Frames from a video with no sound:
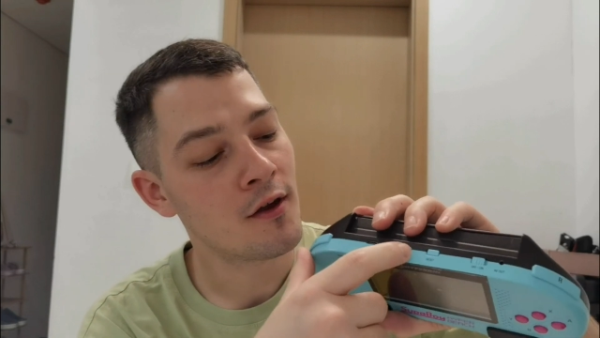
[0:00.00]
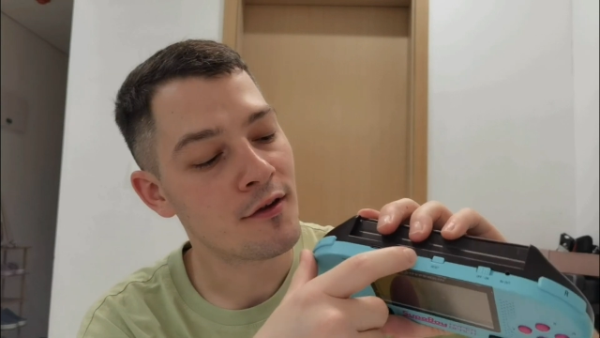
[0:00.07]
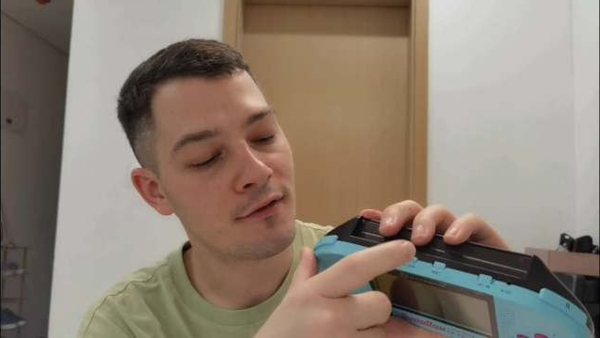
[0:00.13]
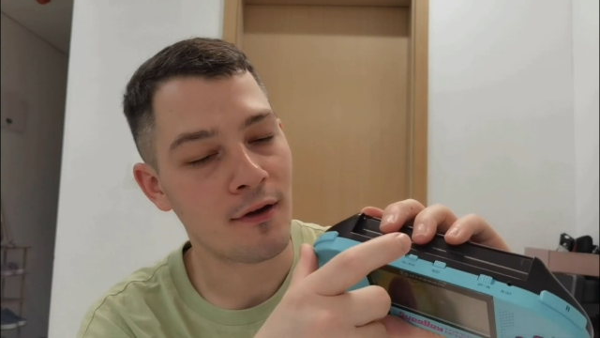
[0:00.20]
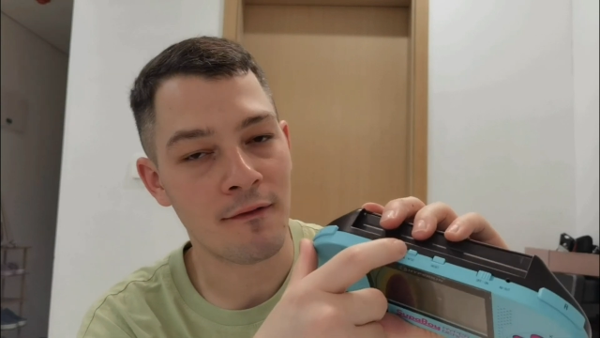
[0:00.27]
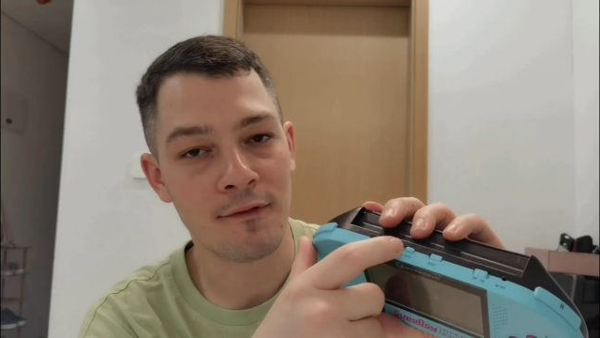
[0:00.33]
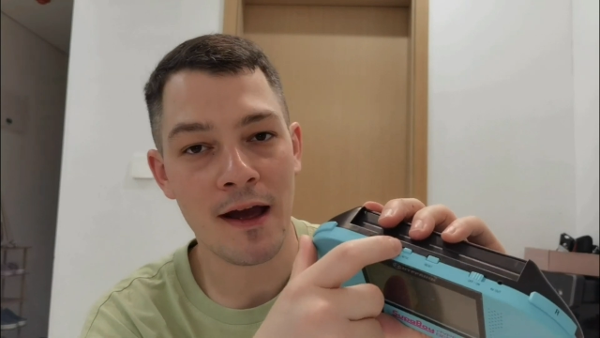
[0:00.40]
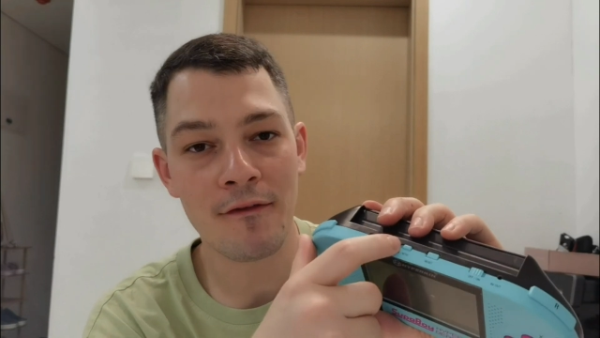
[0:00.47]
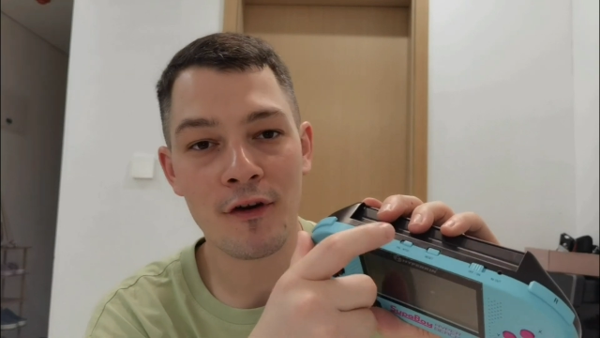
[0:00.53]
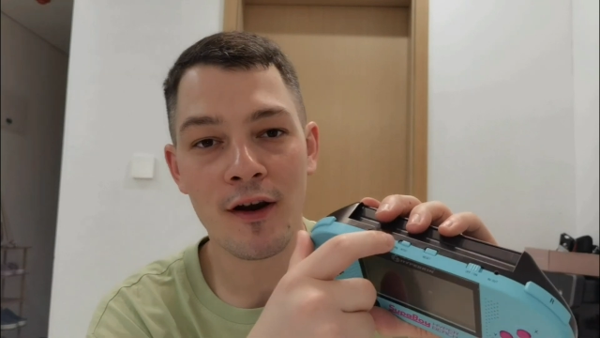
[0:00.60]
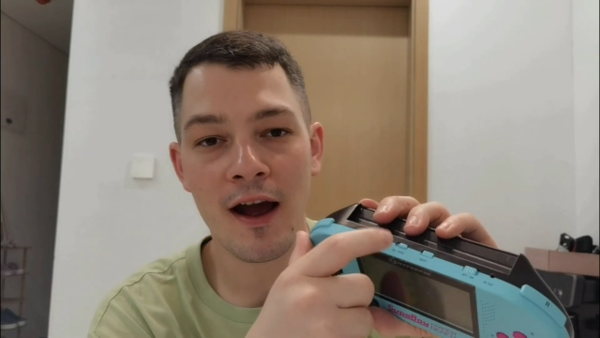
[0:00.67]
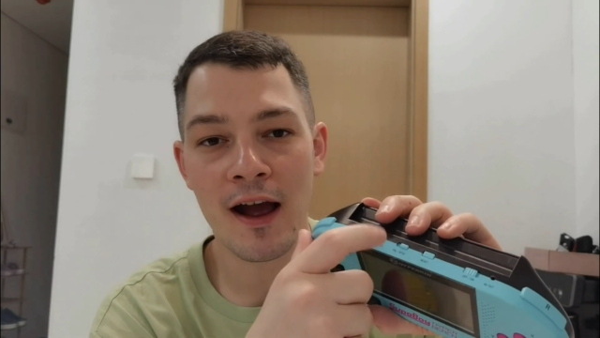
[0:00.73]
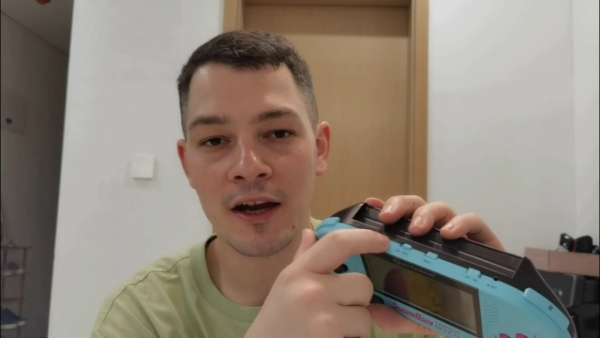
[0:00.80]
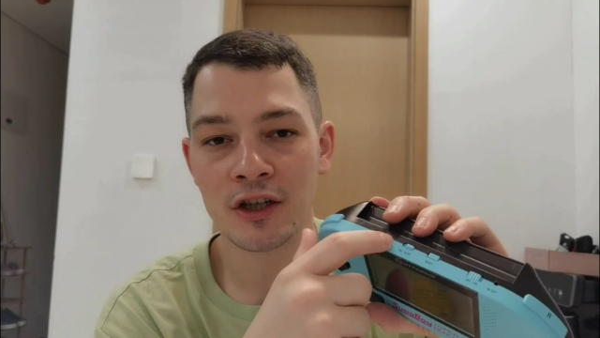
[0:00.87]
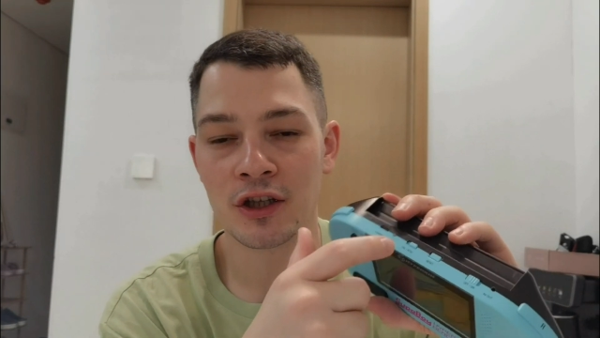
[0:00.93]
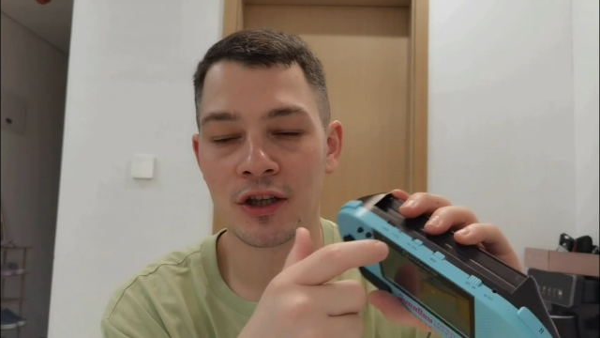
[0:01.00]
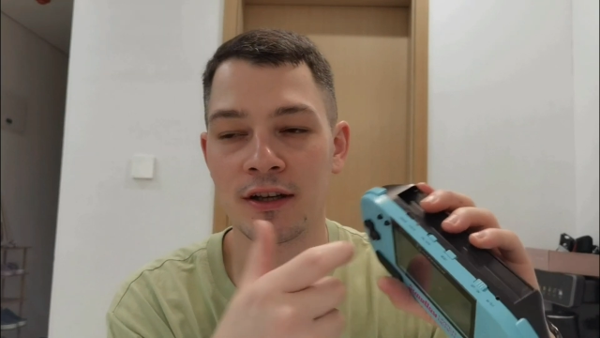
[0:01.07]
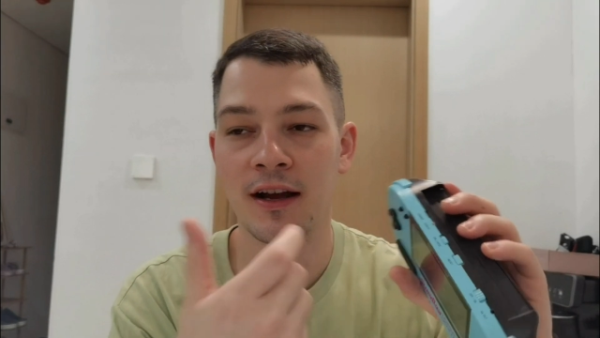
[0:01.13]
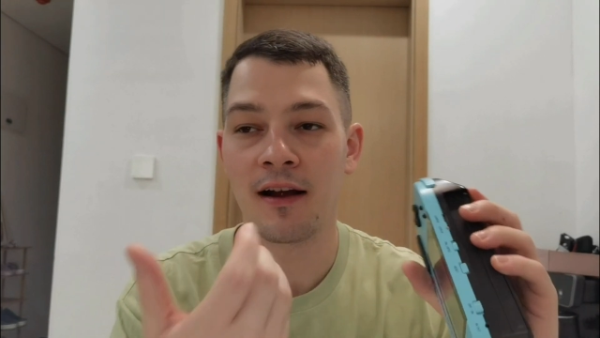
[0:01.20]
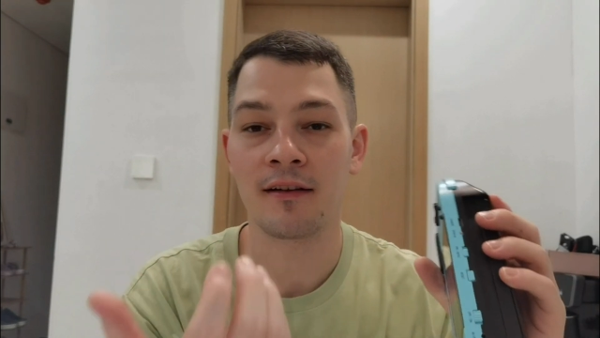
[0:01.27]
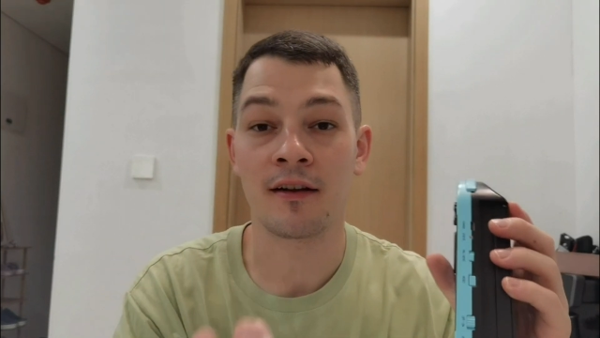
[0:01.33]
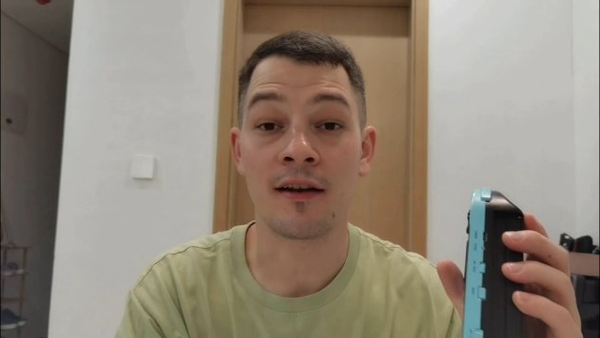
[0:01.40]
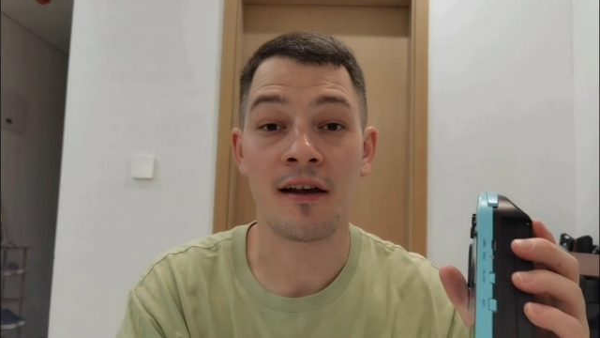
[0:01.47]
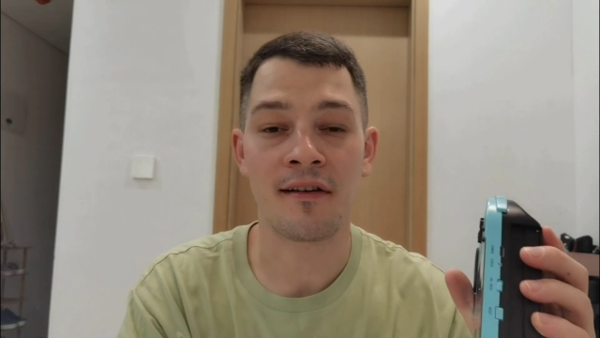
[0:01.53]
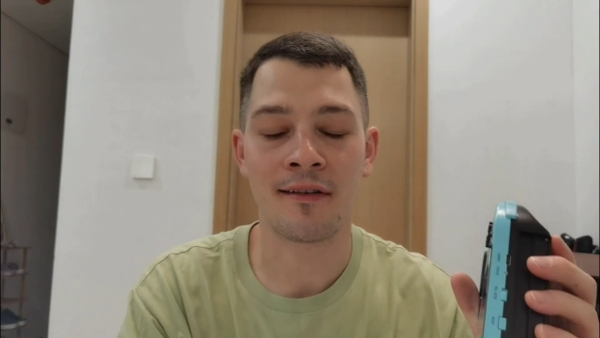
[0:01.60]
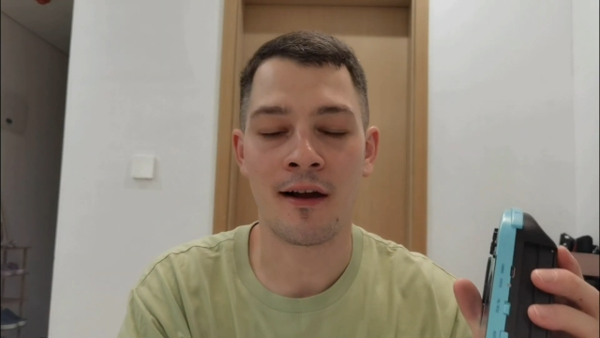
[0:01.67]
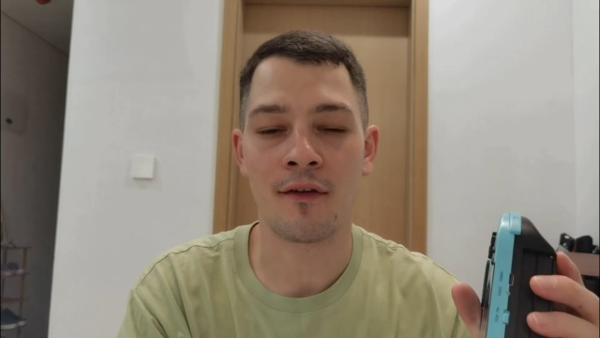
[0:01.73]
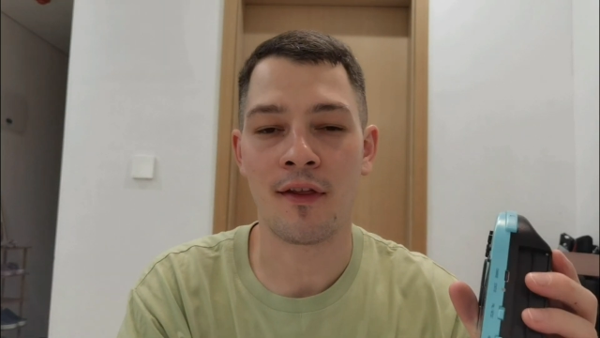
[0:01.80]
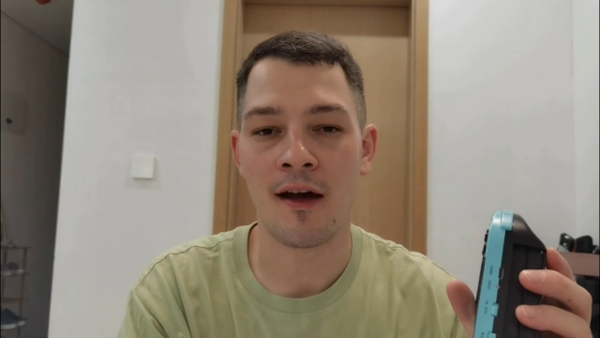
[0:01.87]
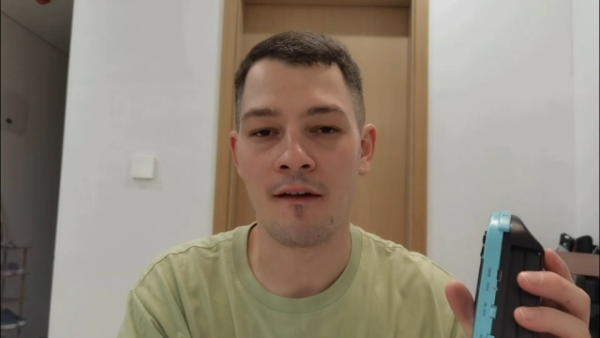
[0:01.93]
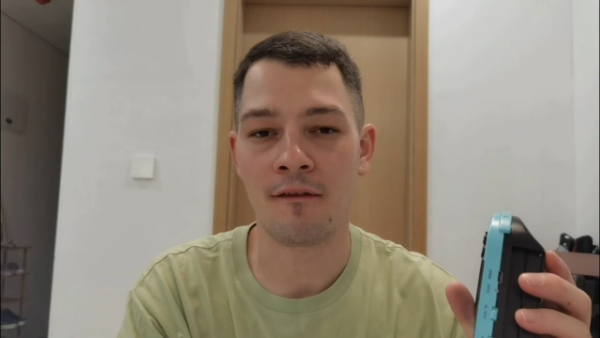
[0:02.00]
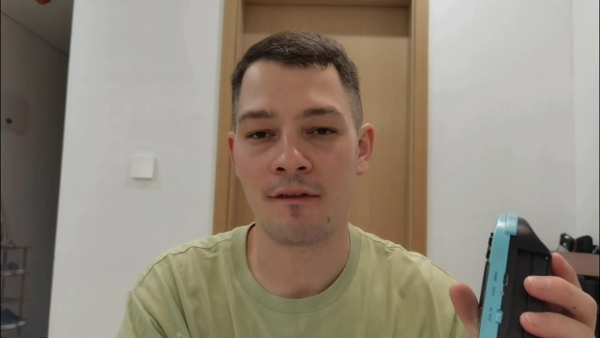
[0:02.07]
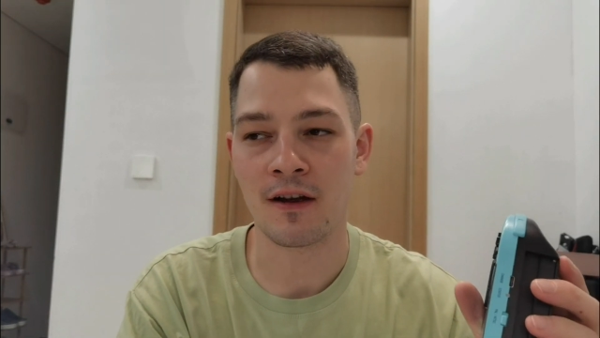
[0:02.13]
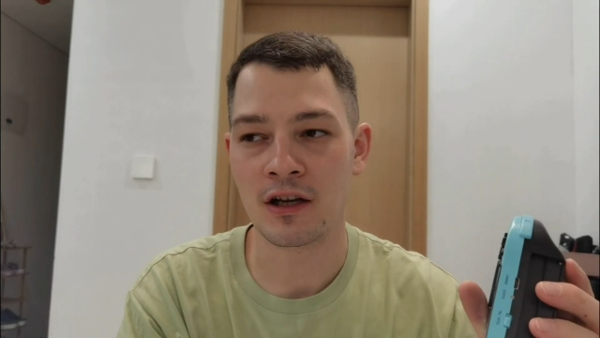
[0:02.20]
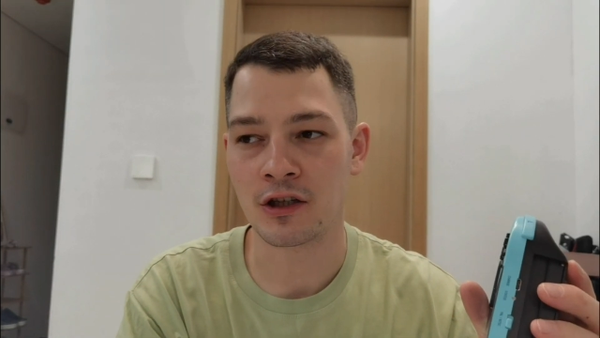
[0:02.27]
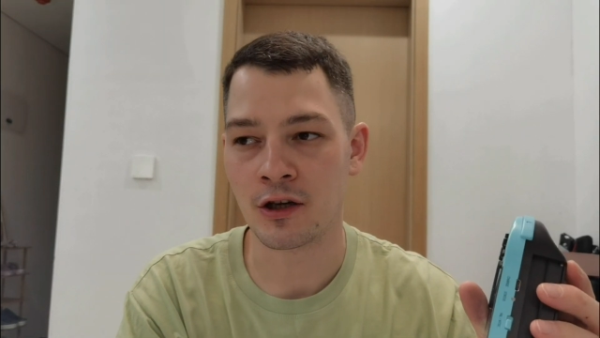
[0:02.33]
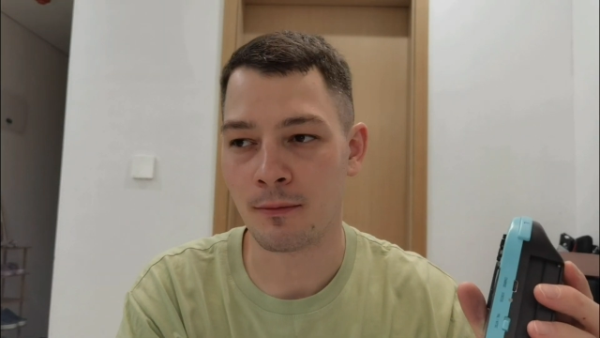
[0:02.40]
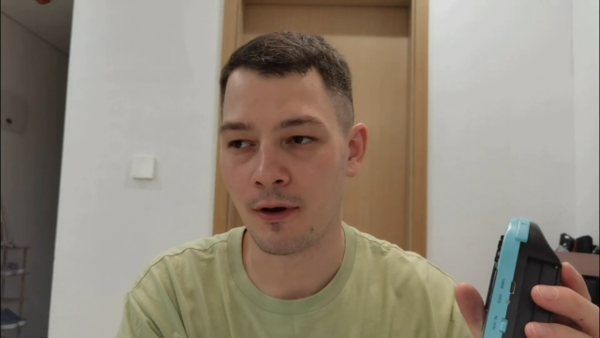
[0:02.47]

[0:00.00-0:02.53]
so I've never actually got to test out that feature,